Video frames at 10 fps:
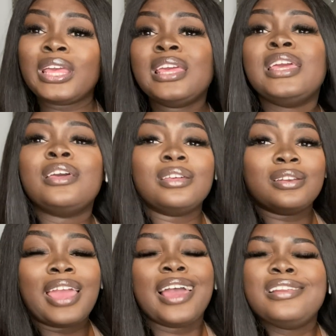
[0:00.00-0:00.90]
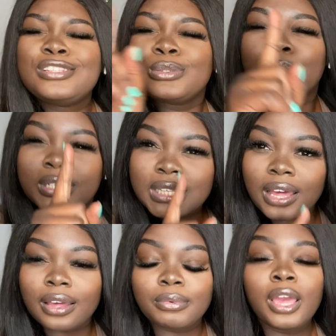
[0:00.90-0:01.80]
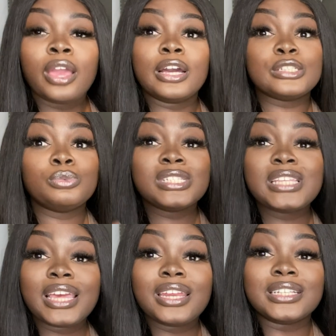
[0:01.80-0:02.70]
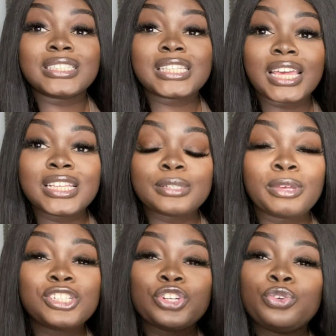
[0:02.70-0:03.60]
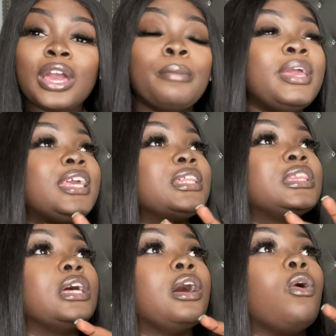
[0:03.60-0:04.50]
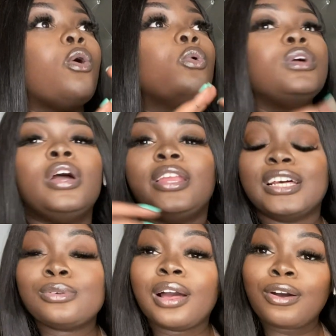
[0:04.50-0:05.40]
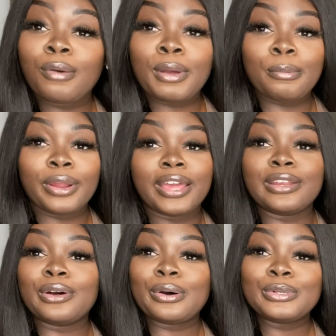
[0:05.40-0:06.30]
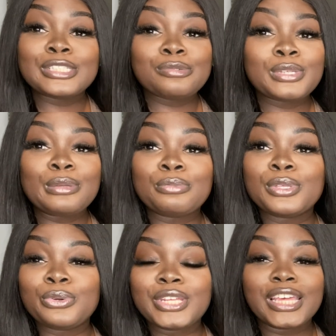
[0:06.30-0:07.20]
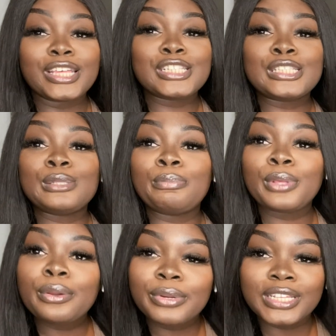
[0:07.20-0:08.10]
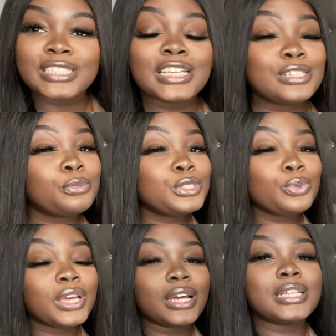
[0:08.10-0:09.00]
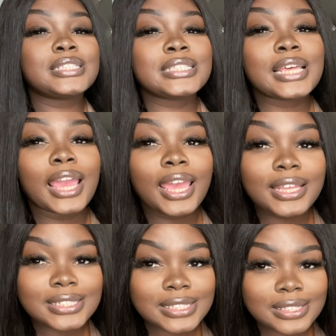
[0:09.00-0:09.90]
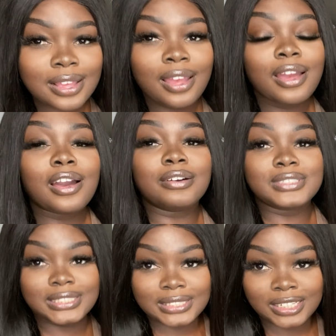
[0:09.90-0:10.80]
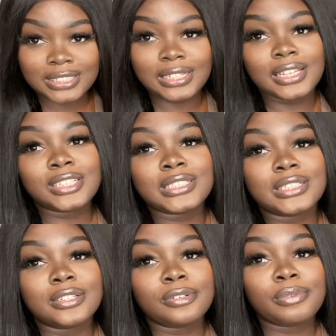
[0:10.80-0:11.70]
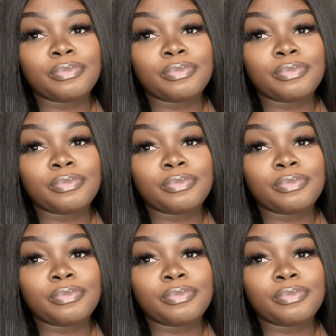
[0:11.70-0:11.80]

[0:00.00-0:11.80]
in at least one time, because once they get a taste, make sure you gotta make it that's why I call my brand the ultimate beauty experience. Because once you get a taste of the Snatch collection,